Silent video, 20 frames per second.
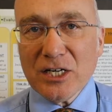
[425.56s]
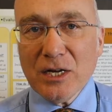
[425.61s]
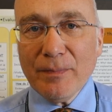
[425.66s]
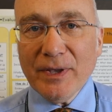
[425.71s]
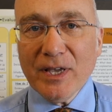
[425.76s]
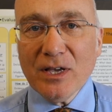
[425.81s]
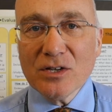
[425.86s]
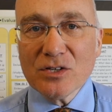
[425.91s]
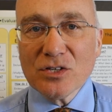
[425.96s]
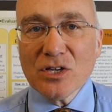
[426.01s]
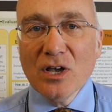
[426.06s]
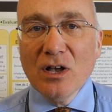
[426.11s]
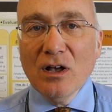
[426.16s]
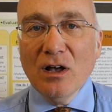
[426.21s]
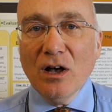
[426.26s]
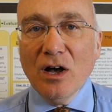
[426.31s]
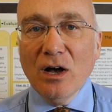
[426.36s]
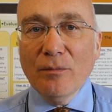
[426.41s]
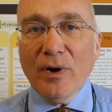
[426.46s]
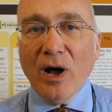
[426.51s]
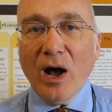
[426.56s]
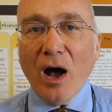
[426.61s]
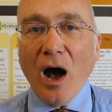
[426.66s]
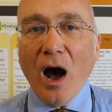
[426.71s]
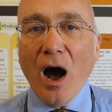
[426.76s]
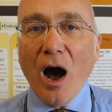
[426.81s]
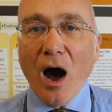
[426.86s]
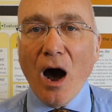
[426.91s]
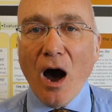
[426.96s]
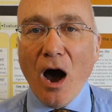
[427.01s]
because
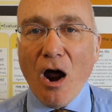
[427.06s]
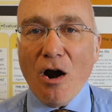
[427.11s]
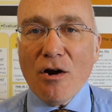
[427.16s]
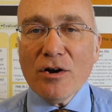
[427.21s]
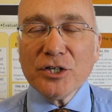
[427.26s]
R